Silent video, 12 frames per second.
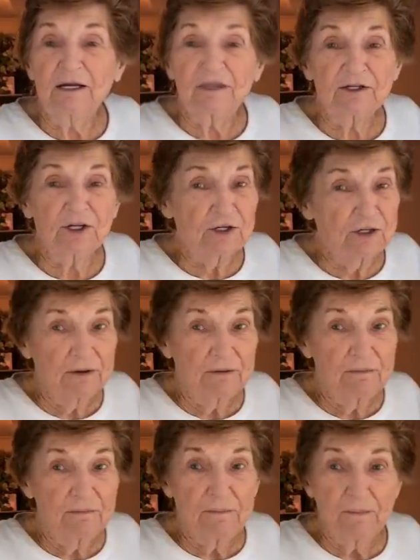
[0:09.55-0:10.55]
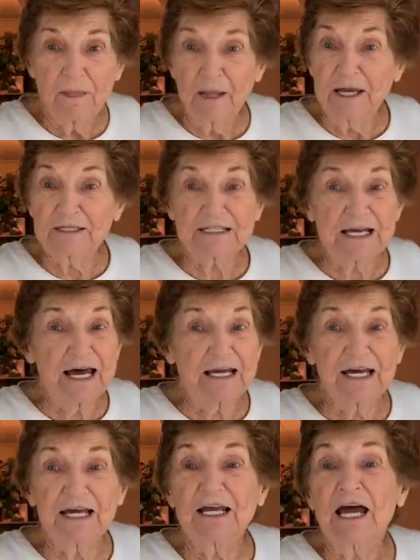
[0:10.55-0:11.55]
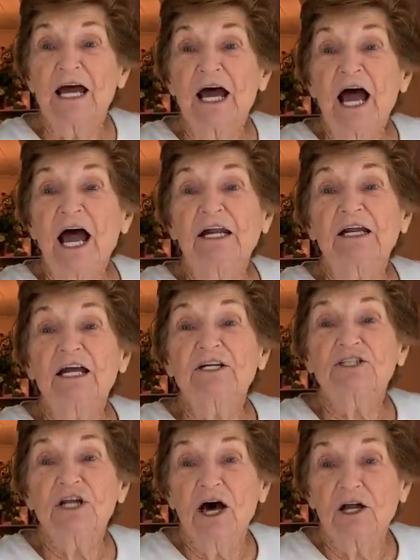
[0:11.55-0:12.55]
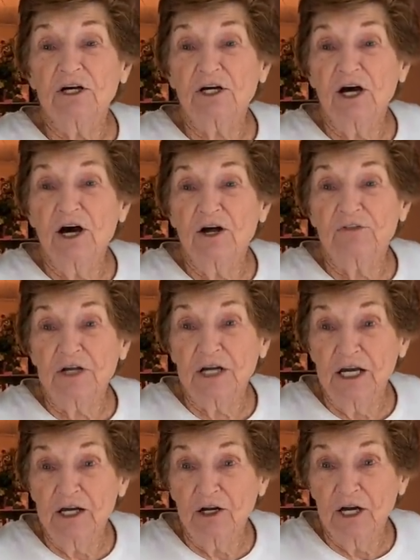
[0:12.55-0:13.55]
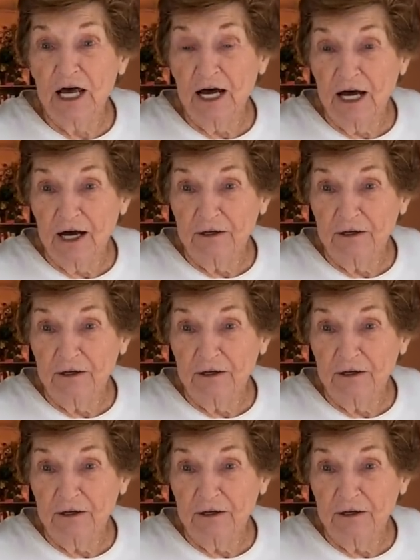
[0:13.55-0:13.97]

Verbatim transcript: He said it. He said it. And he's not a God that he'll lie.